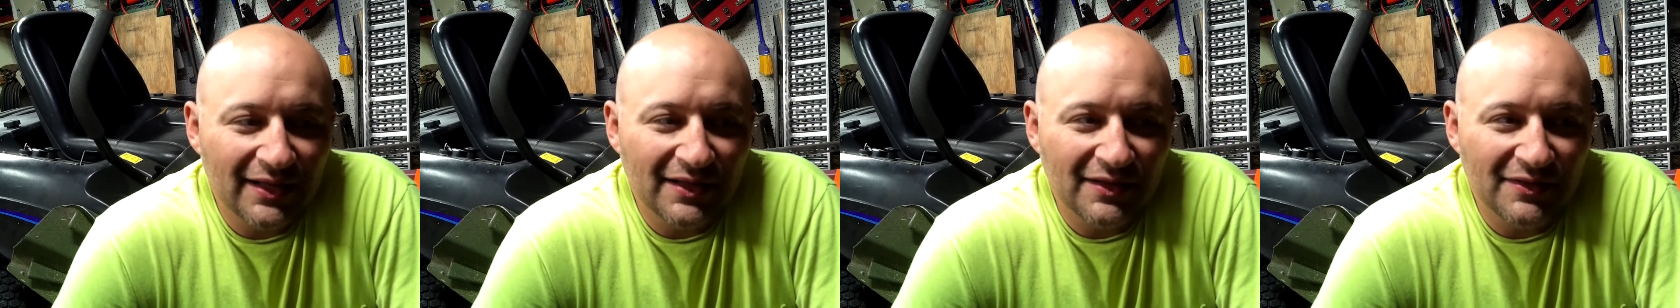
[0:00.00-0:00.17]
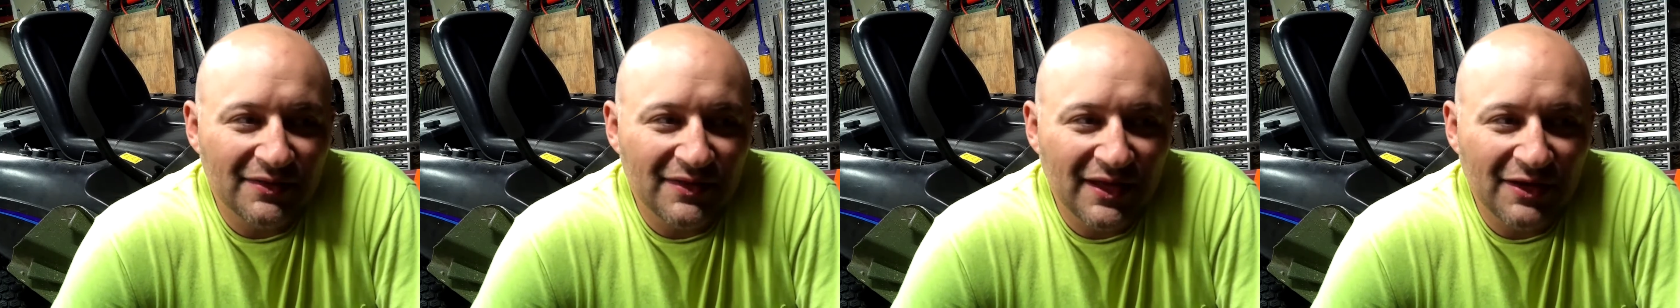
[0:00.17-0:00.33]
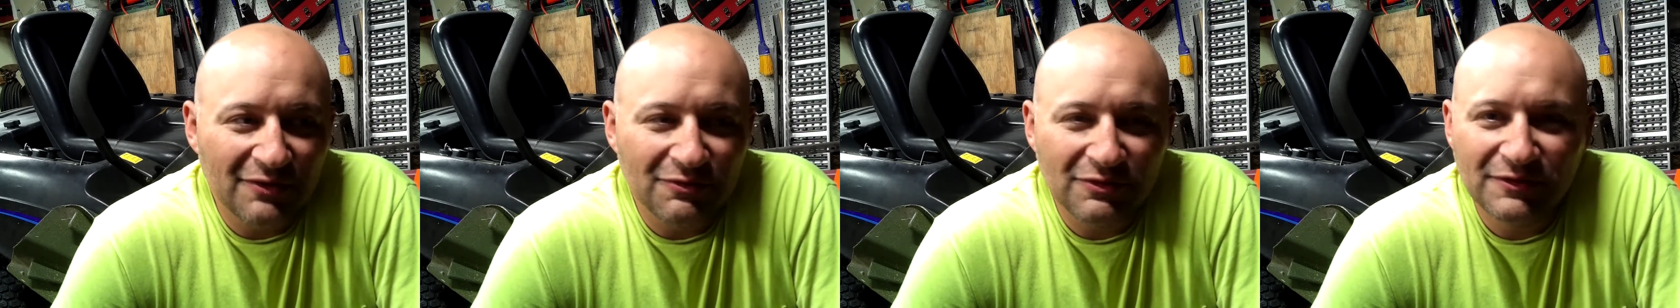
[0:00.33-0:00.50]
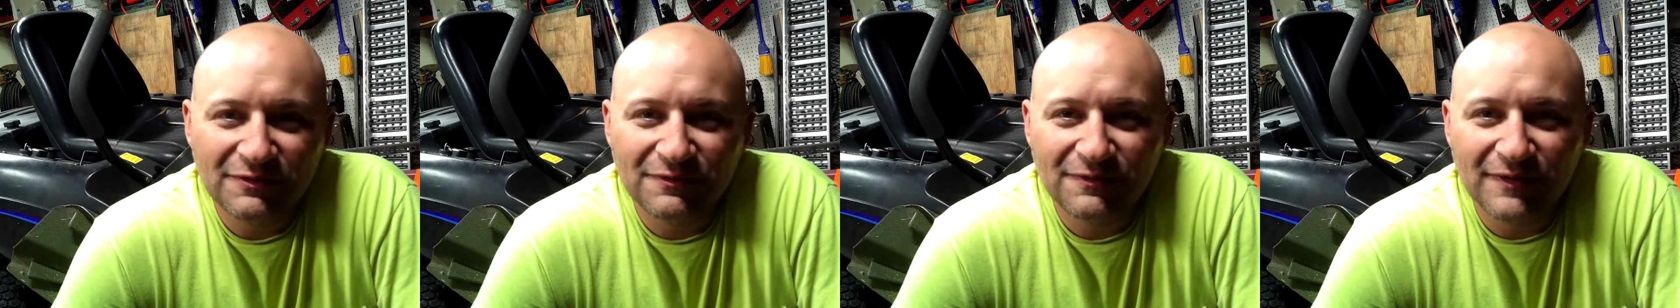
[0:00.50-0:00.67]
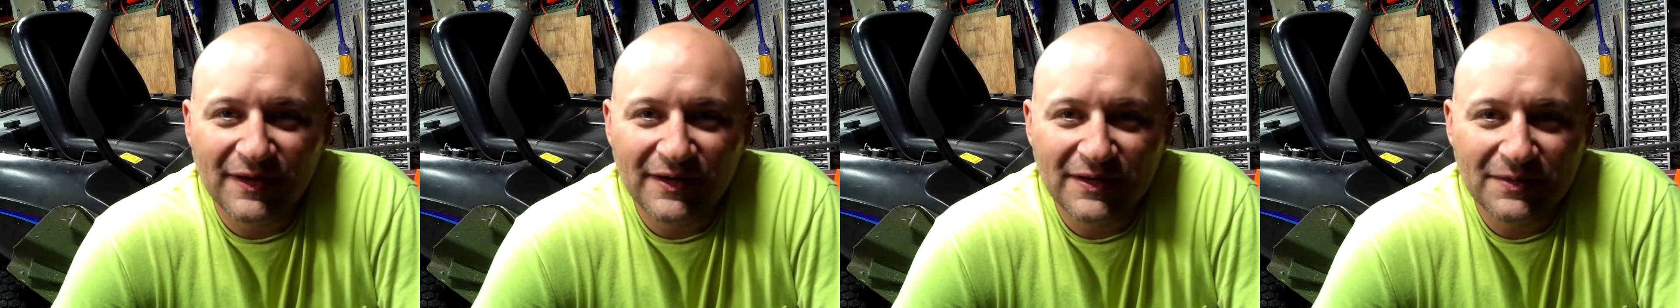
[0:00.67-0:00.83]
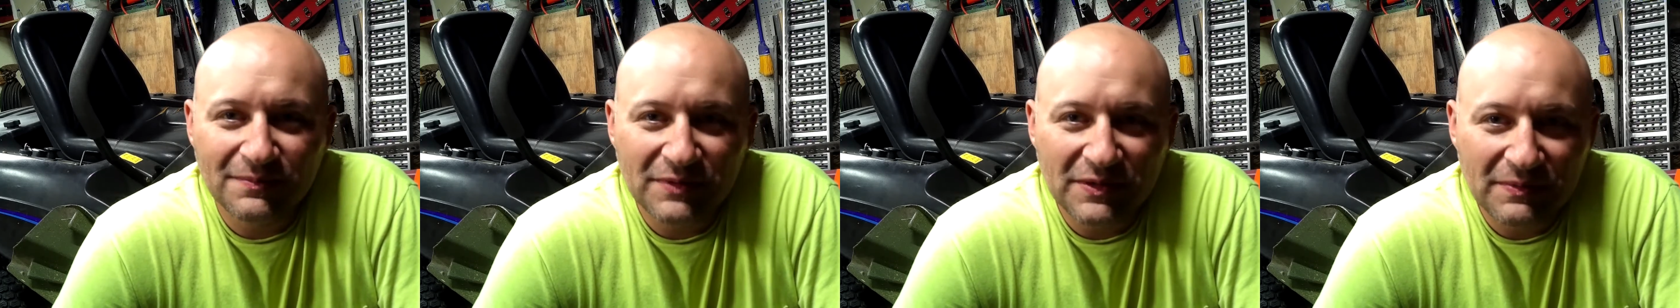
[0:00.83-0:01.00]
they
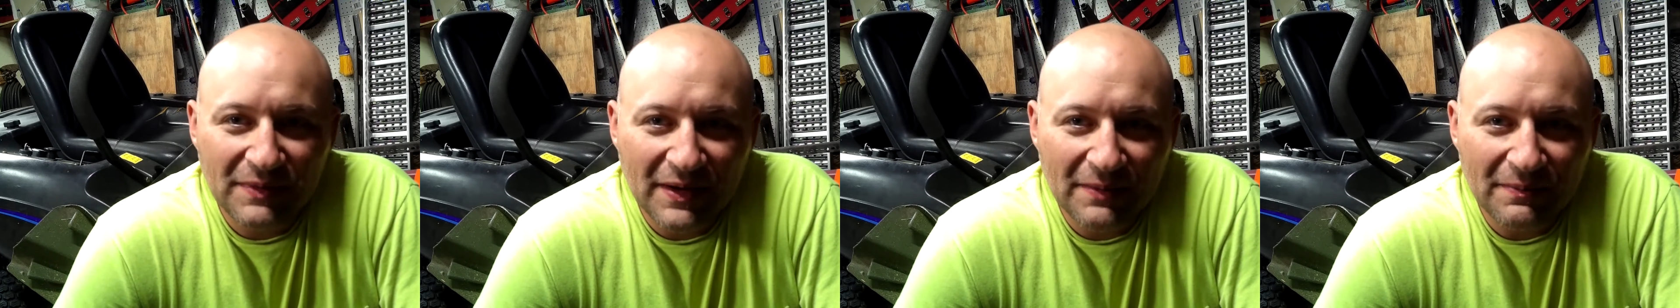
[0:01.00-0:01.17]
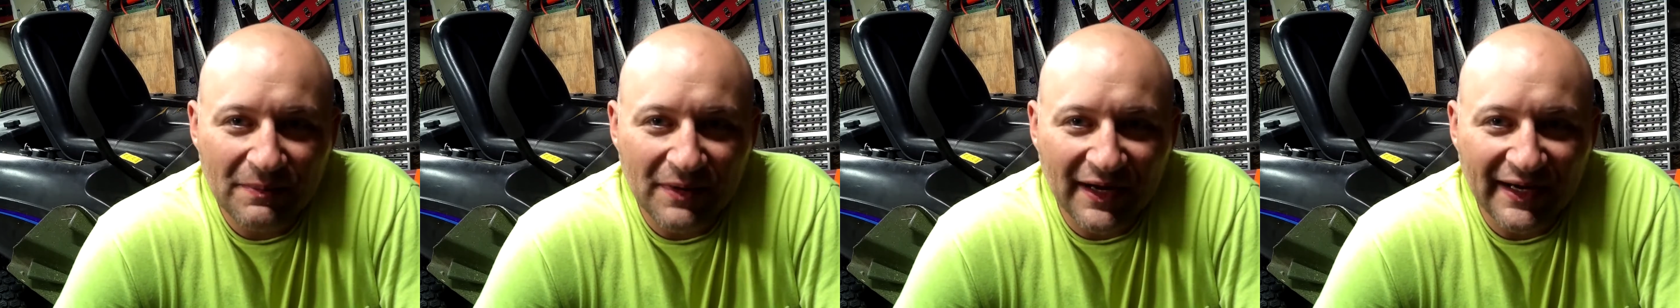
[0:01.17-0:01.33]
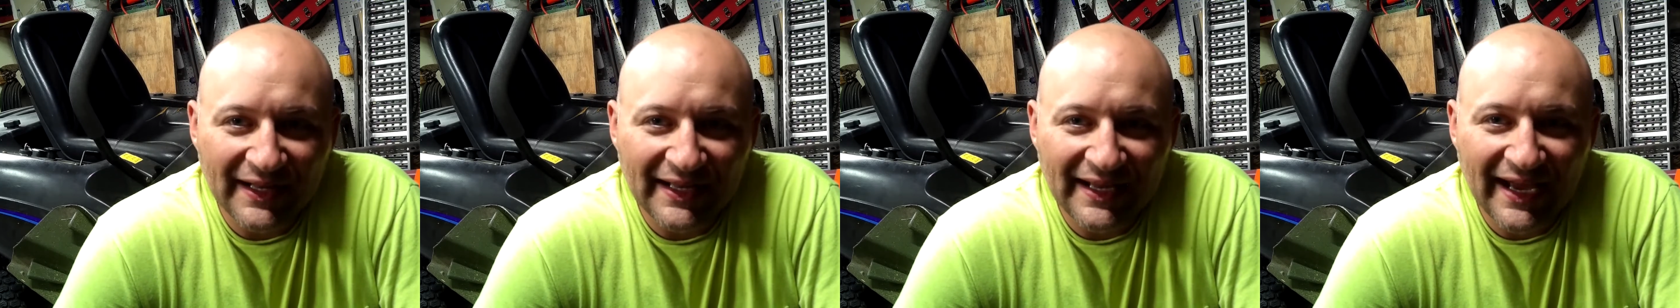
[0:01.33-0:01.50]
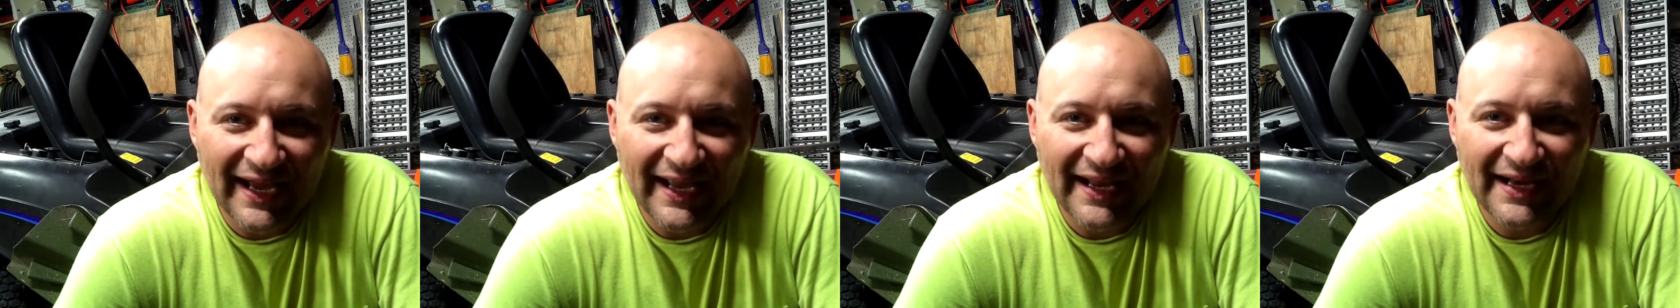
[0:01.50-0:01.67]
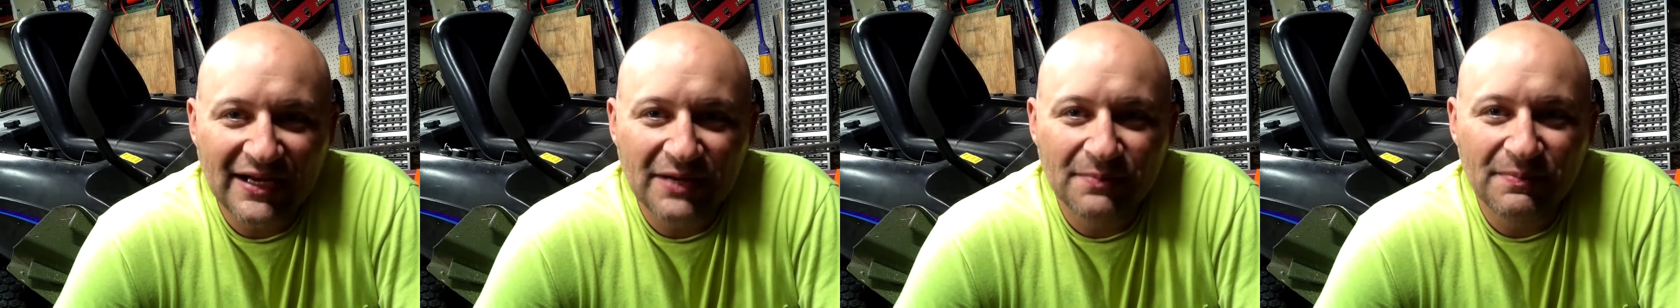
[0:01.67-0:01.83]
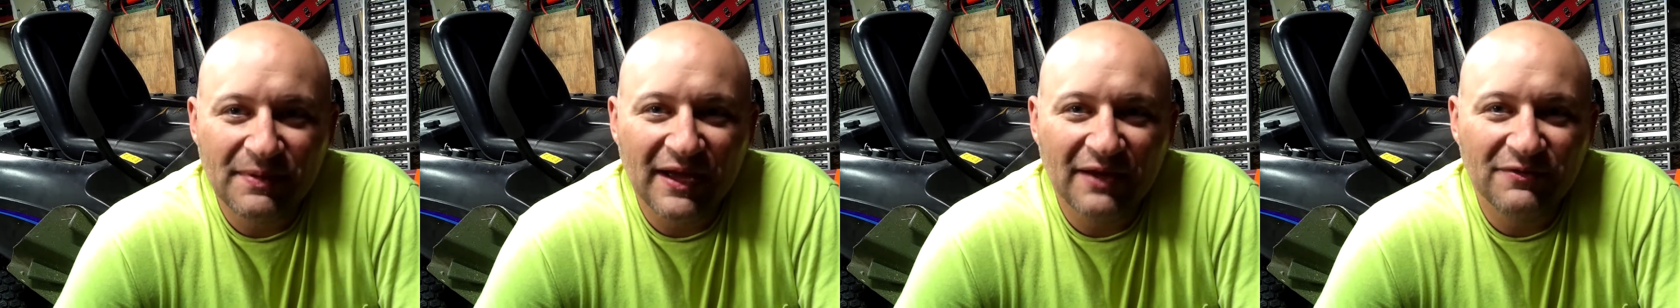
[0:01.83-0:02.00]
refunded me my money. I end
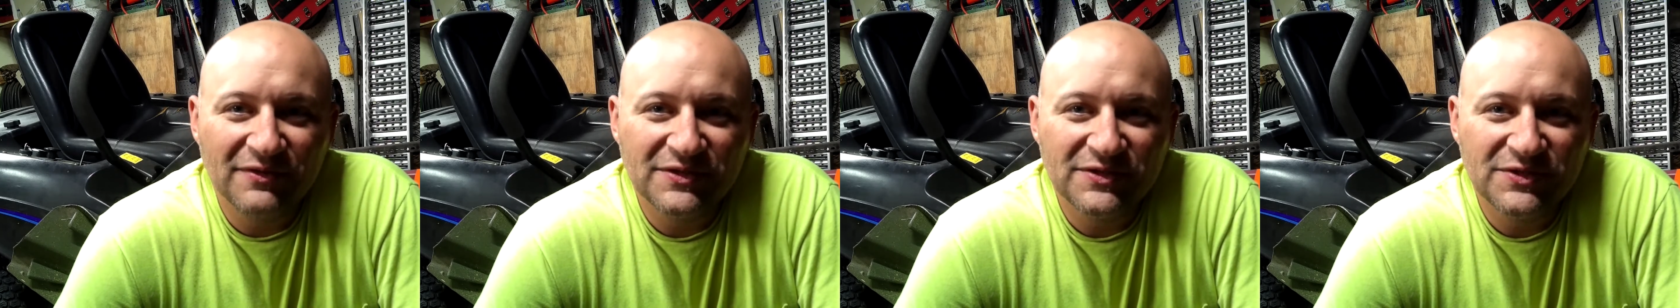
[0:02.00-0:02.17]
up having